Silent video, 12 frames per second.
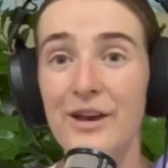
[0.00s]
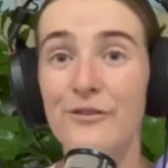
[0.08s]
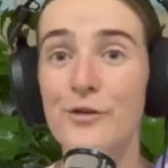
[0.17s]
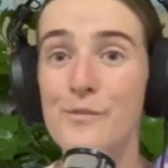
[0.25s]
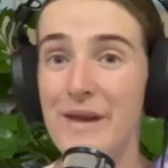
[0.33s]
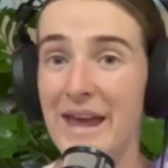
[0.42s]

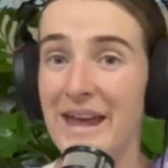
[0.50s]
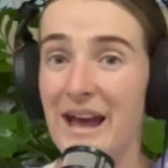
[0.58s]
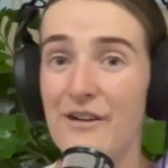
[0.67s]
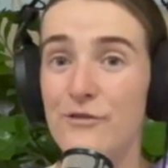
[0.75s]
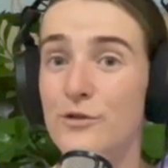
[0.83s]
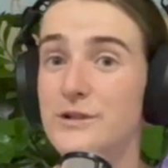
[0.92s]
For me,
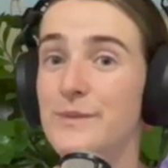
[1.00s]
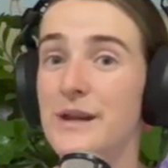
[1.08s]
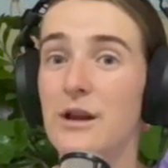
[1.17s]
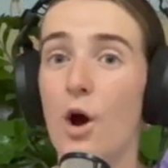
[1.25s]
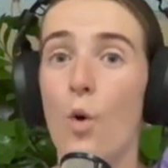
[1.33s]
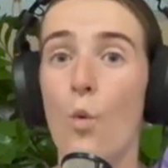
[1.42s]
I've always
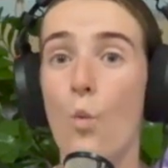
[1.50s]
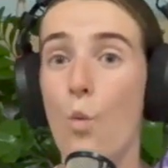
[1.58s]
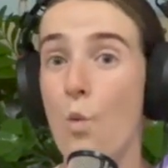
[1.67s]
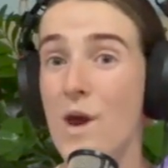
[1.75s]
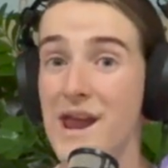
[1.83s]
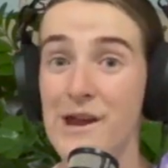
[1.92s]
been a
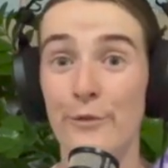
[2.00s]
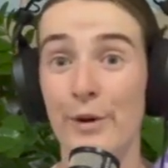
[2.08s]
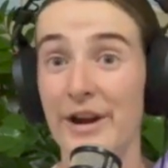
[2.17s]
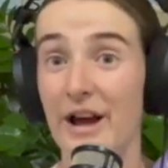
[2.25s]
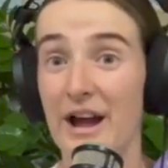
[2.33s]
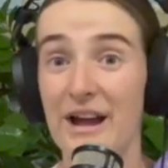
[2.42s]
weird
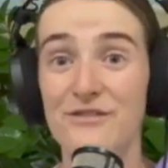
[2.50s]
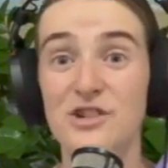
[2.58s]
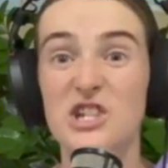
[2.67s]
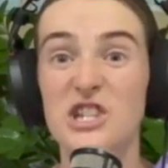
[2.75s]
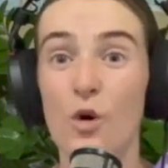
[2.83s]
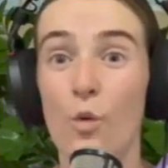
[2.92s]
one. I have
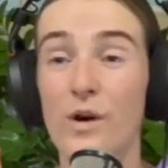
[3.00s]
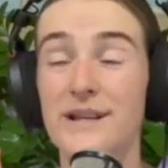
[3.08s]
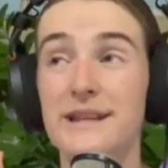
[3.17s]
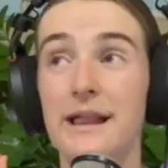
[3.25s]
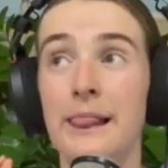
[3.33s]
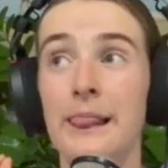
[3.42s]
just
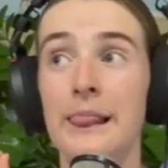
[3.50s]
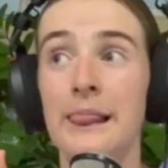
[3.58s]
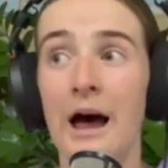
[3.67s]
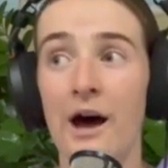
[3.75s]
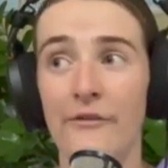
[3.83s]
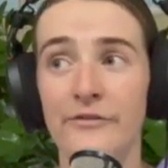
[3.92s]
always
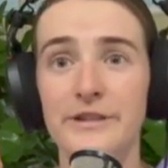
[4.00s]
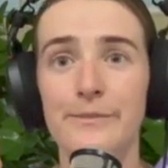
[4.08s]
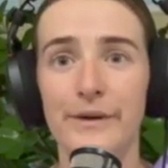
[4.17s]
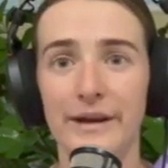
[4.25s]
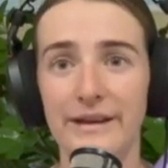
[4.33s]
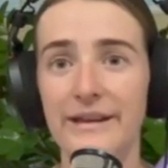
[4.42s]
loved
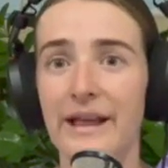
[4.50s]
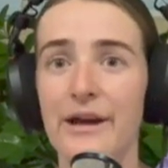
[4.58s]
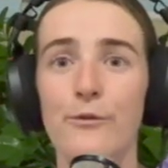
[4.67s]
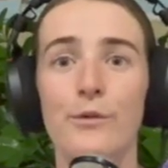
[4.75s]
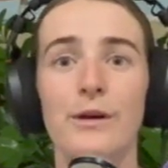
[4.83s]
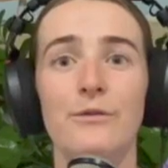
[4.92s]
money.
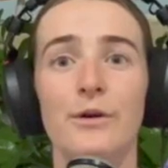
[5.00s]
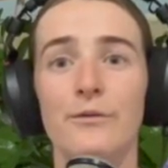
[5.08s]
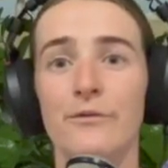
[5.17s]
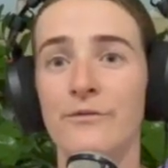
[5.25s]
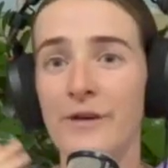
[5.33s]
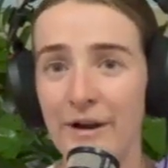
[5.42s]
Like, we were
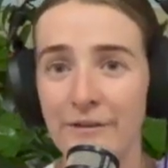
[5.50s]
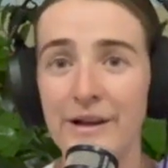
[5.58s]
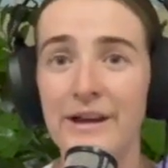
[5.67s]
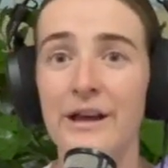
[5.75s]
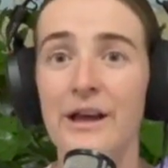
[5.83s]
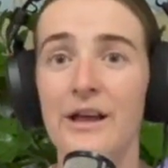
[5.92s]

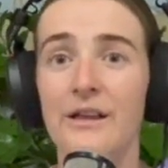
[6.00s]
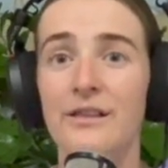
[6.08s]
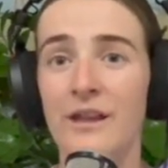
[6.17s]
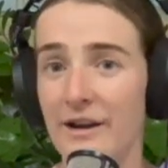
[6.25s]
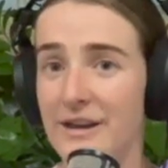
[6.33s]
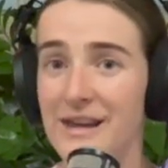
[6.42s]
very
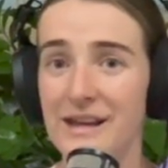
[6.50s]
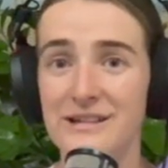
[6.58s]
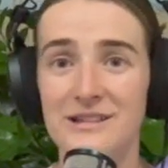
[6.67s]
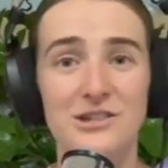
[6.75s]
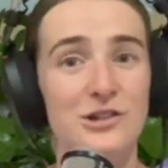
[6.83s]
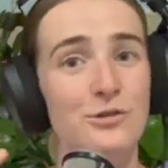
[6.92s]
lucky
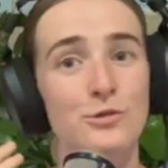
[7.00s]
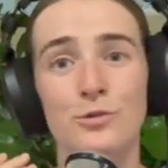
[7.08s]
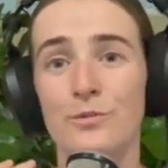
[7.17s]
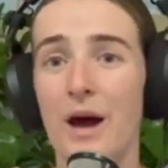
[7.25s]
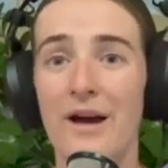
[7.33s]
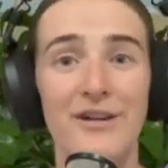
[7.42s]
as a
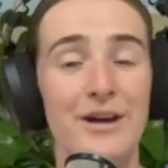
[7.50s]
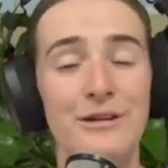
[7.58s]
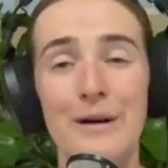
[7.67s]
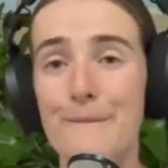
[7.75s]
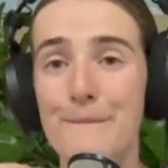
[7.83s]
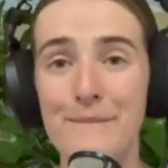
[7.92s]
children. I've had an
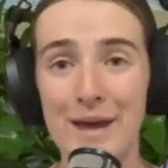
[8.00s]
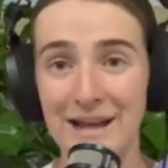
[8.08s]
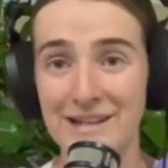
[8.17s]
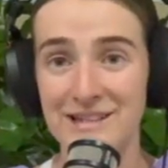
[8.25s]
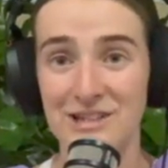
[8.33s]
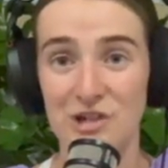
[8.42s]

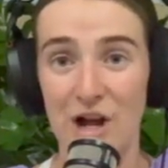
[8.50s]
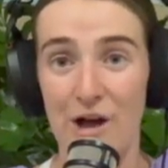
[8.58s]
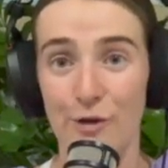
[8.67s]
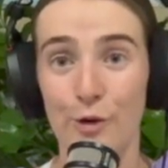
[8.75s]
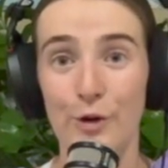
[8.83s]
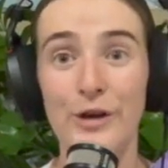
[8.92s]
amazing
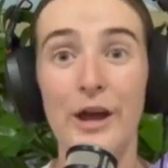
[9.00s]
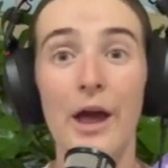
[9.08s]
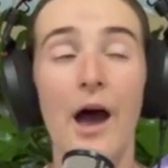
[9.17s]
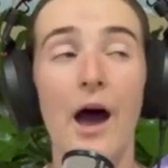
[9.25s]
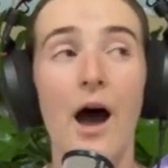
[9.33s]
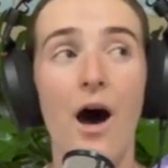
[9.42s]
childhood.
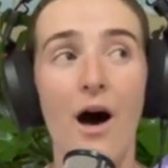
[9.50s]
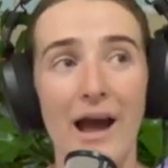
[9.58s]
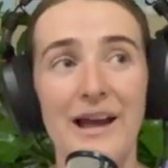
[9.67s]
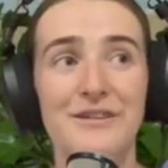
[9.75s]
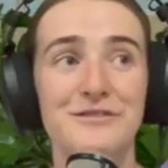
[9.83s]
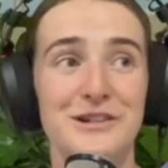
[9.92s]
I
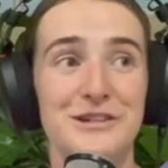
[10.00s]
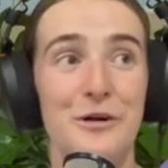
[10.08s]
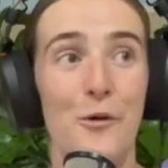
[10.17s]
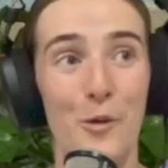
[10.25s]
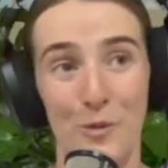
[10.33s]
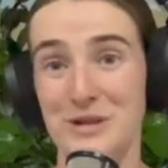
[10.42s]
have just
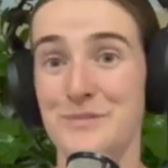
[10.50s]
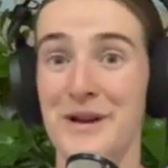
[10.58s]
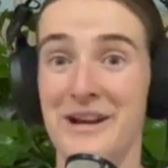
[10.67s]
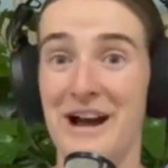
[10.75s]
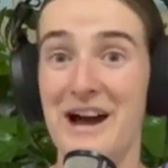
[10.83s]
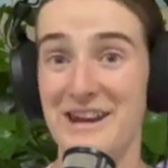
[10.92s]
always
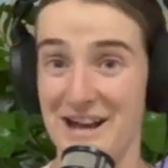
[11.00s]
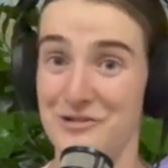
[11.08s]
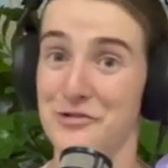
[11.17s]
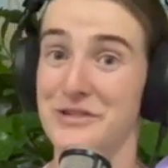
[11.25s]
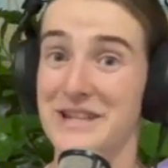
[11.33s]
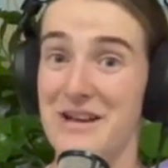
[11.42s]
been a
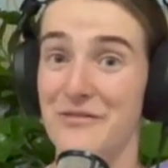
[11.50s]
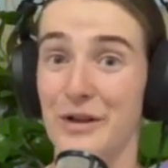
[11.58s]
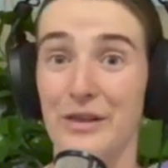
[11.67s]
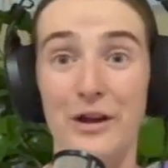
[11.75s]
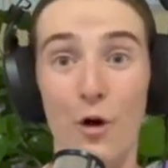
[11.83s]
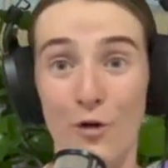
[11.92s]
natural saver.
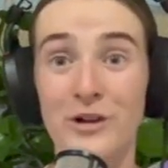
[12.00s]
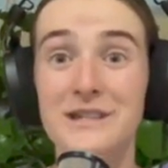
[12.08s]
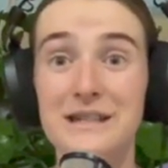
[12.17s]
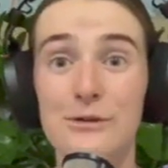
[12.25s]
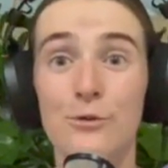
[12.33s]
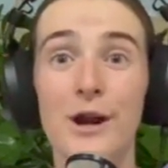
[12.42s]
Like,
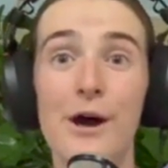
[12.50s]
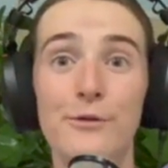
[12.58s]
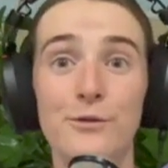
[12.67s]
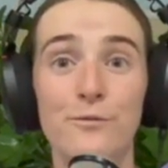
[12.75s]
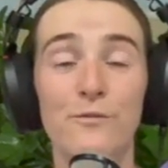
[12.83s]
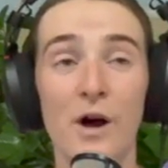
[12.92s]
honestly, what I
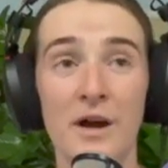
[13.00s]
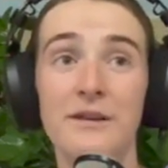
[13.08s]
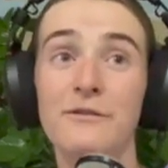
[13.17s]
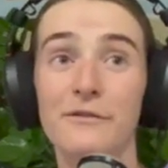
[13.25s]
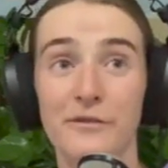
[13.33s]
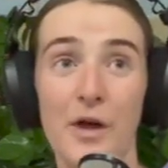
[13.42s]
would
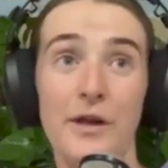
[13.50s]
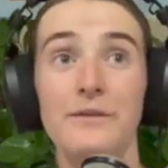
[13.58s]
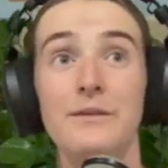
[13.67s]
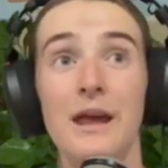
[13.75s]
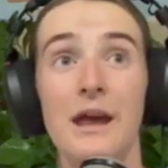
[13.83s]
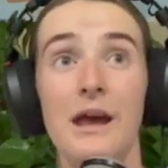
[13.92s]
find
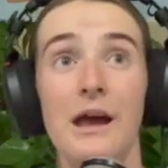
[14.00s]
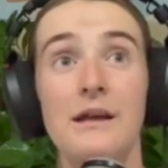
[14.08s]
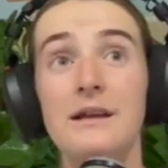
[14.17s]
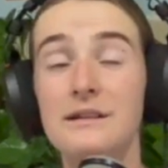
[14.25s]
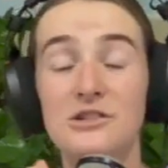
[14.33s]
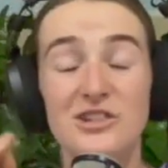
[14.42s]
fun
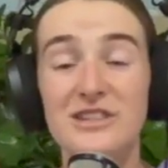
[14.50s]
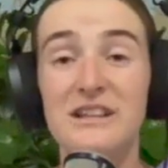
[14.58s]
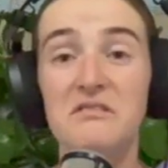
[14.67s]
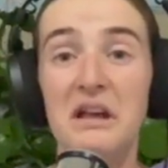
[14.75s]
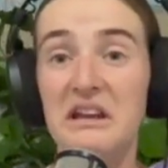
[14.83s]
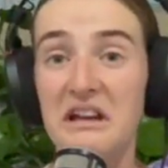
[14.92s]
just
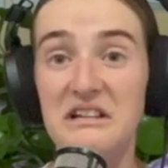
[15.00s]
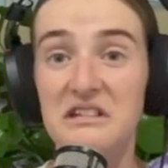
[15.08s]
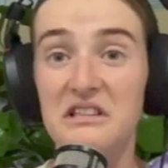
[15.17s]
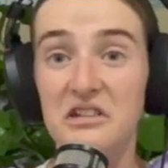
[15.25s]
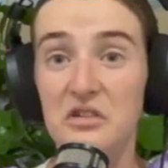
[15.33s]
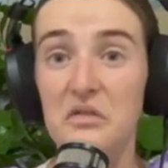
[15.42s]
like as a
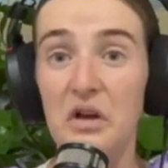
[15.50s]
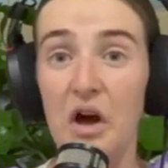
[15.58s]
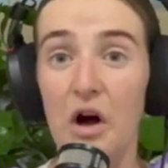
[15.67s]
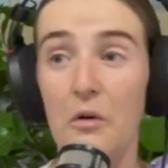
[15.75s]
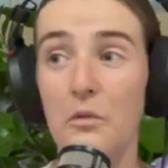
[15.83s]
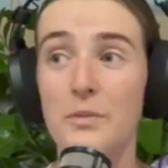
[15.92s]
little
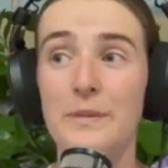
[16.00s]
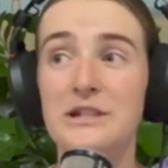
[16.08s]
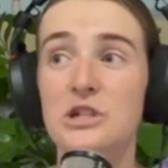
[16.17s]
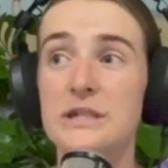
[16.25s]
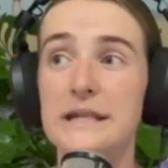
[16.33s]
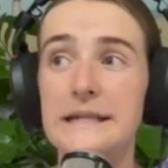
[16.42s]
girl would be
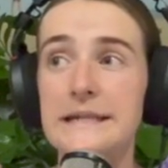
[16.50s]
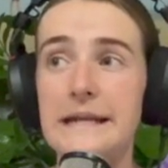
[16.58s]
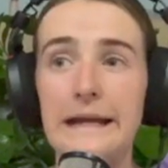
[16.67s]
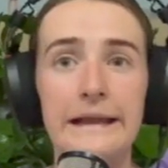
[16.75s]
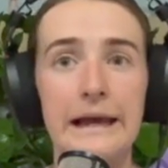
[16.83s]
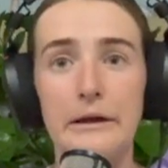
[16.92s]
just like
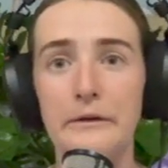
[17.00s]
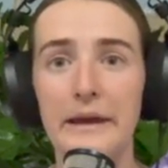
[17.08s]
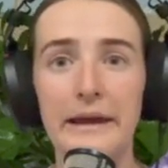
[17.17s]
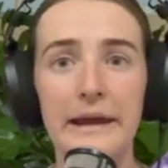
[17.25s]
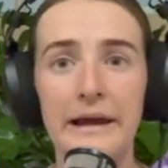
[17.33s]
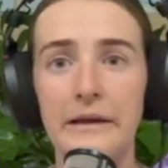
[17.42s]
sitting there and
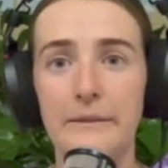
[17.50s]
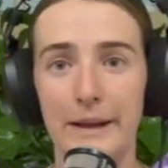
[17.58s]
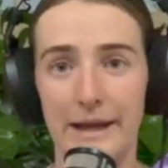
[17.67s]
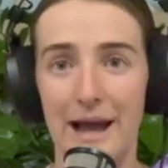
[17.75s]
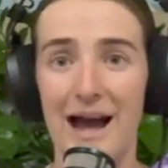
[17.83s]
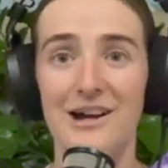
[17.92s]
like counting my
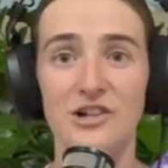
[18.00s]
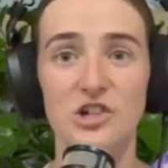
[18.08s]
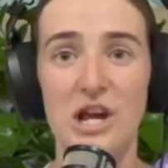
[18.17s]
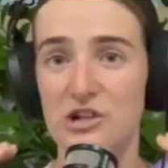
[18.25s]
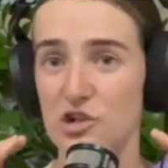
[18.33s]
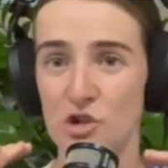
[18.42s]
cash
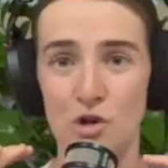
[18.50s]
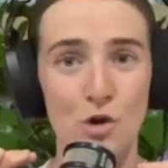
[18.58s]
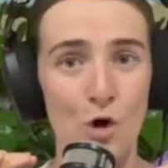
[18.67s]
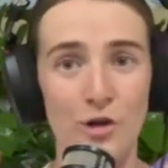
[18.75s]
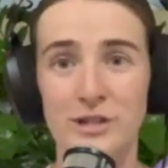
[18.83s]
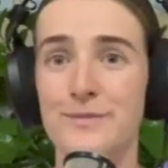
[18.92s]
and just
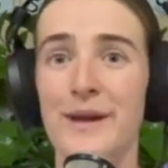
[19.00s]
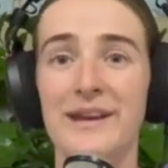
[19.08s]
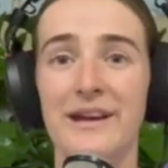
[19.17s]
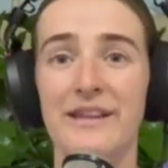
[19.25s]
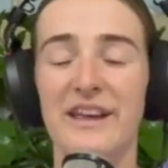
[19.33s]
not spending it.